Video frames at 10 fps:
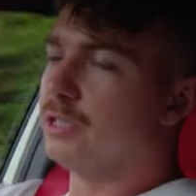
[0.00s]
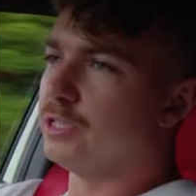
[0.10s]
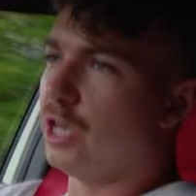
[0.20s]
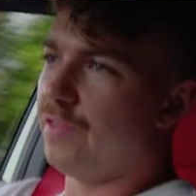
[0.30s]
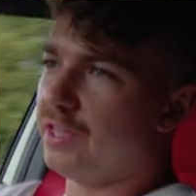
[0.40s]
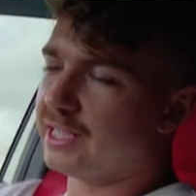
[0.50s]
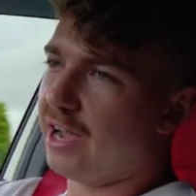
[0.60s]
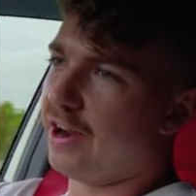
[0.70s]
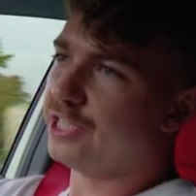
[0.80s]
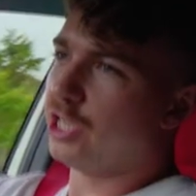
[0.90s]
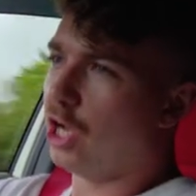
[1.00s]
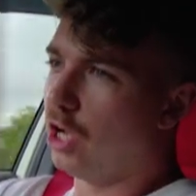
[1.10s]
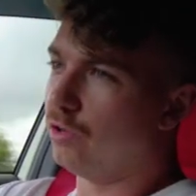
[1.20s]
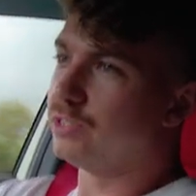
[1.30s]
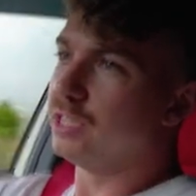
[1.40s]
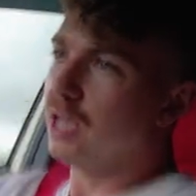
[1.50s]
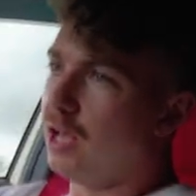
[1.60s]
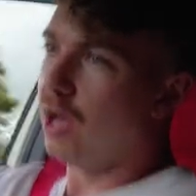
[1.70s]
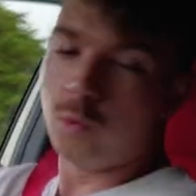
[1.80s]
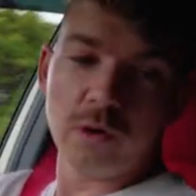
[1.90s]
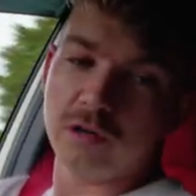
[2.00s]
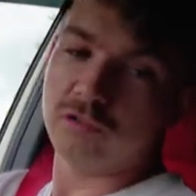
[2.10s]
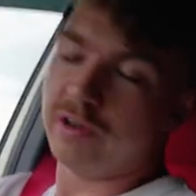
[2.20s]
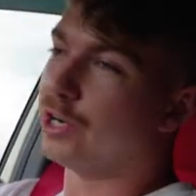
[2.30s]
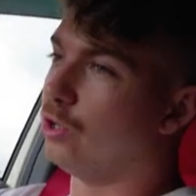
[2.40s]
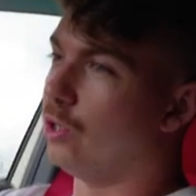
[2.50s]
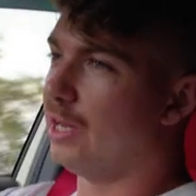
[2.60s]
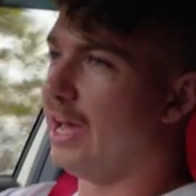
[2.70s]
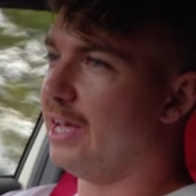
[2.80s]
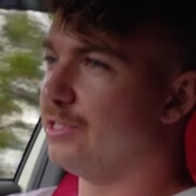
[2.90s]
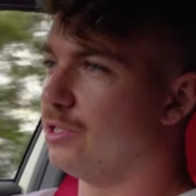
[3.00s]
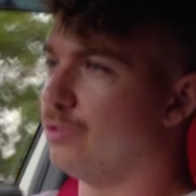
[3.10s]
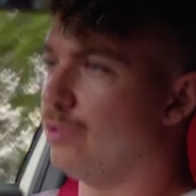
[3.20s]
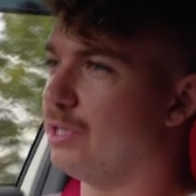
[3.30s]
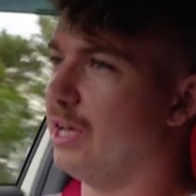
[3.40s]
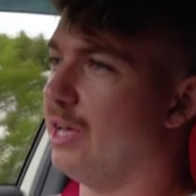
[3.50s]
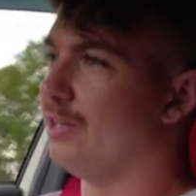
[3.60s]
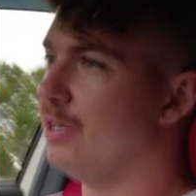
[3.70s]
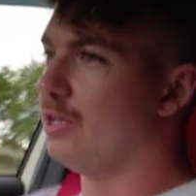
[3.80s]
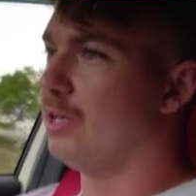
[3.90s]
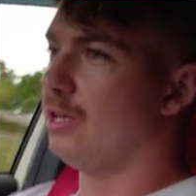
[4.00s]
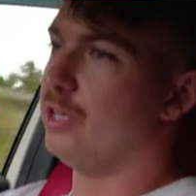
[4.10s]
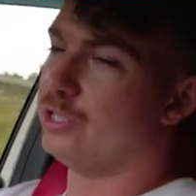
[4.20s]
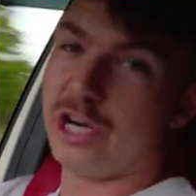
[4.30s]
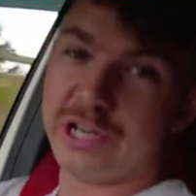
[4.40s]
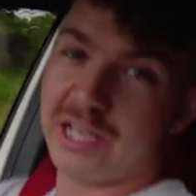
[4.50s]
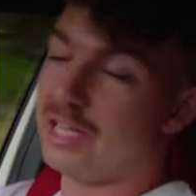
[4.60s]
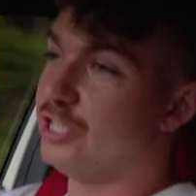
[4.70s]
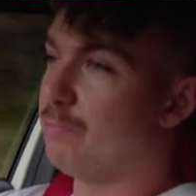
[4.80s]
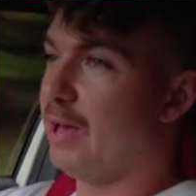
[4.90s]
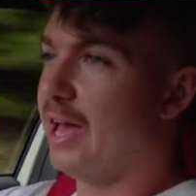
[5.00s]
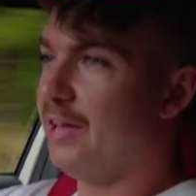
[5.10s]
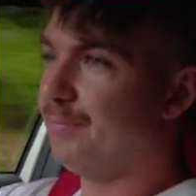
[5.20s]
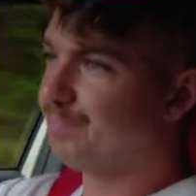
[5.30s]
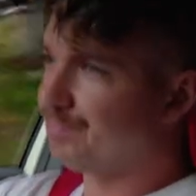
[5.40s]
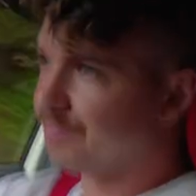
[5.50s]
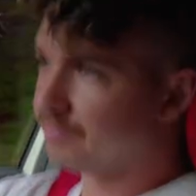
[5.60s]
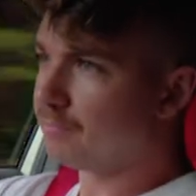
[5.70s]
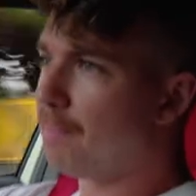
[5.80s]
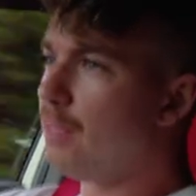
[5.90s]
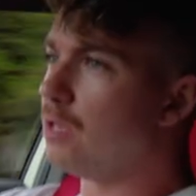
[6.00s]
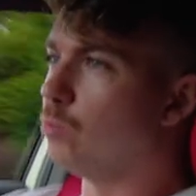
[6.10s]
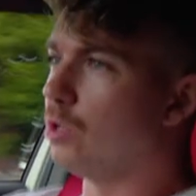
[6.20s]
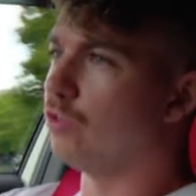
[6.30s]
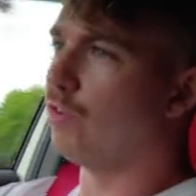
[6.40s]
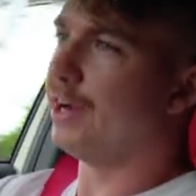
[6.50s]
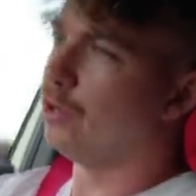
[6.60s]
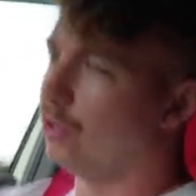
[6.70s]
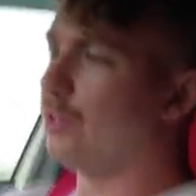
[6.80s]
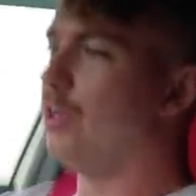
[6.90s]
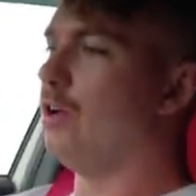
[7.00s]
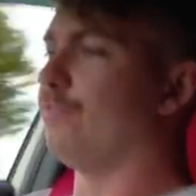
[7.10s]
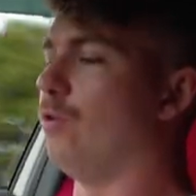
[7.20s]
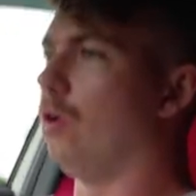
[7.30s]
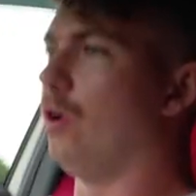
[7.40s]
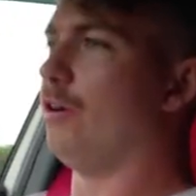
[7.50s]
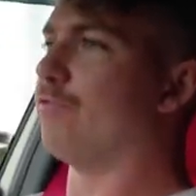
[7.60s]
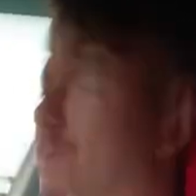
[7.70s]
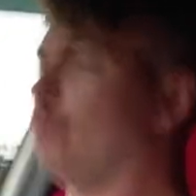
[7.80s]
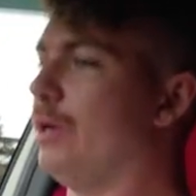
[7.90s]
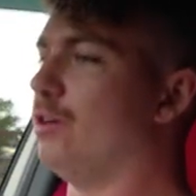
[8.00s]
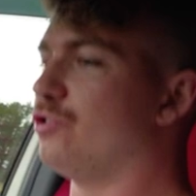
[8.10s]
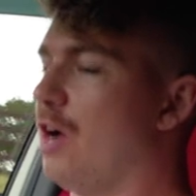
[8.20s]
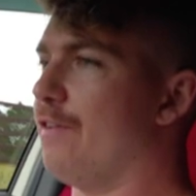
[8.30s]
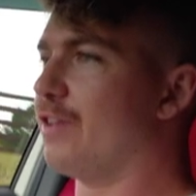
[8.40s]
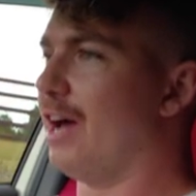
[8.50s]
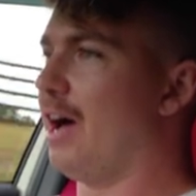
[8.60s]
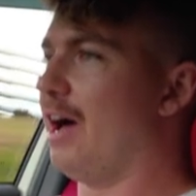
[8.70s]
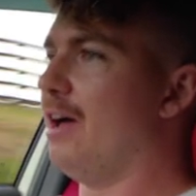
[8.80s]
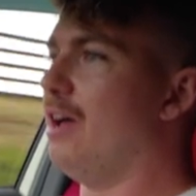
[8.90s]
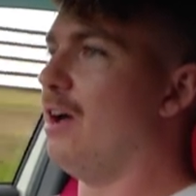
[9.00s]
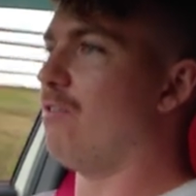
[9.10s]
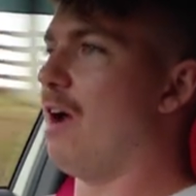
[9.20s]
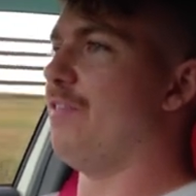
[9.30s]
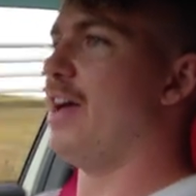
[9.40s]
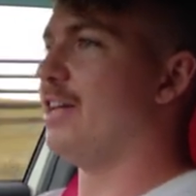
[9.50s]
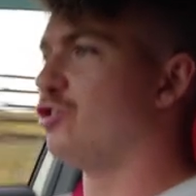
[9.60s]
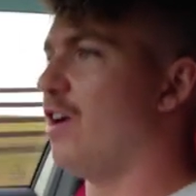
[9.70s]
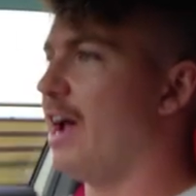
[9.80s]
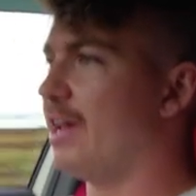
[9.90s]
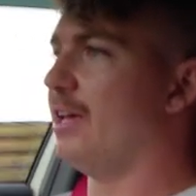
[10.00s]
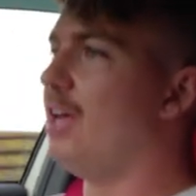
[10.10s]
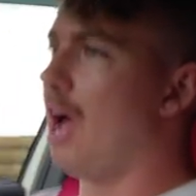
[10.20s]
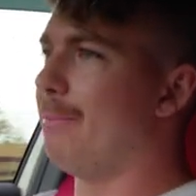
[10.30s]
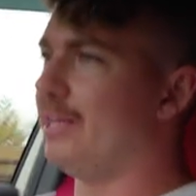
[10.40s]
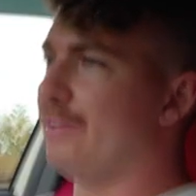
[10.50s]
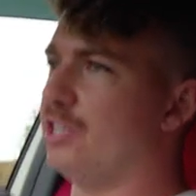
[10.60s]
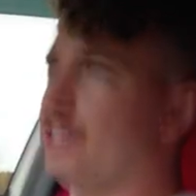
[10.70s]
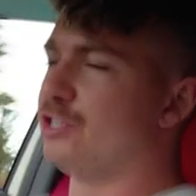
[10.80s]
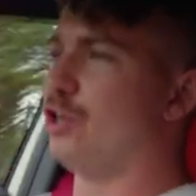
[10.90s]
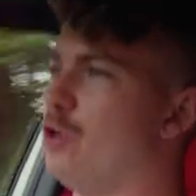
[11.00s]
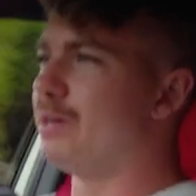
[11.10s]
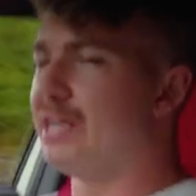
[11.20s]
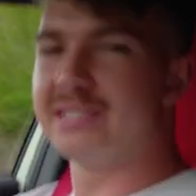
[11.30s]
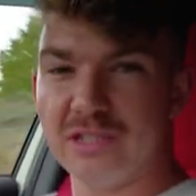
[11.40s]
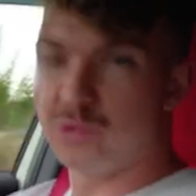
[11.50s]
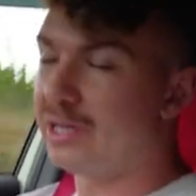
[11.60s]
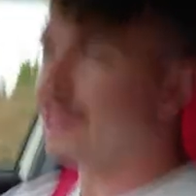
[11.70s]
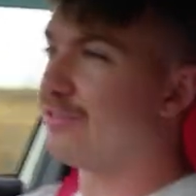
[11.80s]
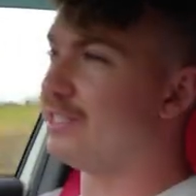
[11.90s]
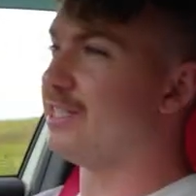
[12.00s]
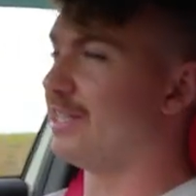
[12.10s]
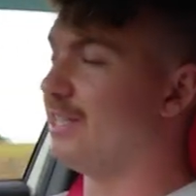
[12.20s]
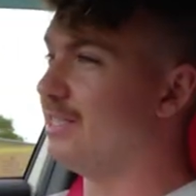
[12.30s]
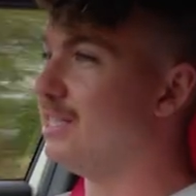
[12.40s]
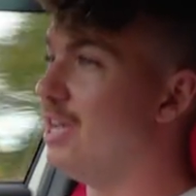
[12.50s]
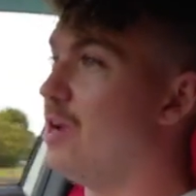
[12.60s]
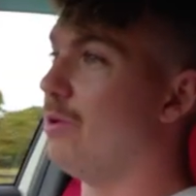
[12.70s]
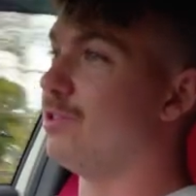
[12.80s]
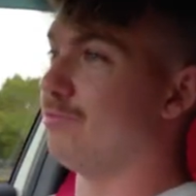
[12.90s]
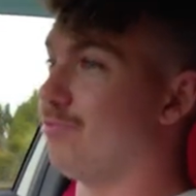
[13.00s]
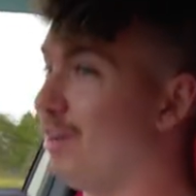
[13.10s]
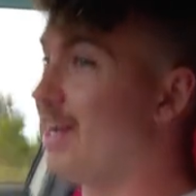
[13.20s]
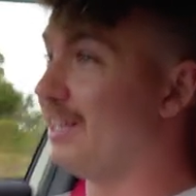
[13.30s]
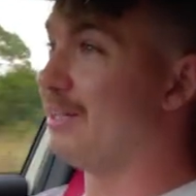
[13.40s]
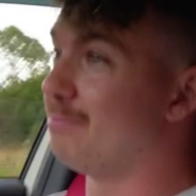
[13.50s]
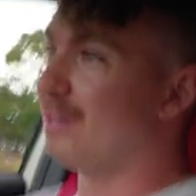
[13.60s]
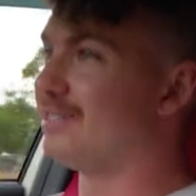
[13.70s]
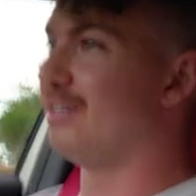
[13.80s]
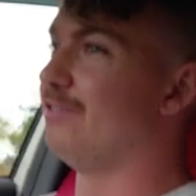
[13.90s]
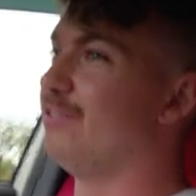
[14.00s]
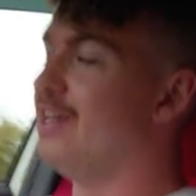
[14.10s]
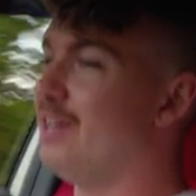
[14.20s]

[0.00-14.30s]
So this car actually holds a world record at Suzuka Circuit in Japan. World record for front wheel drive car around that track. I believe it's only two minutes and 23 seconds, which is really impressive.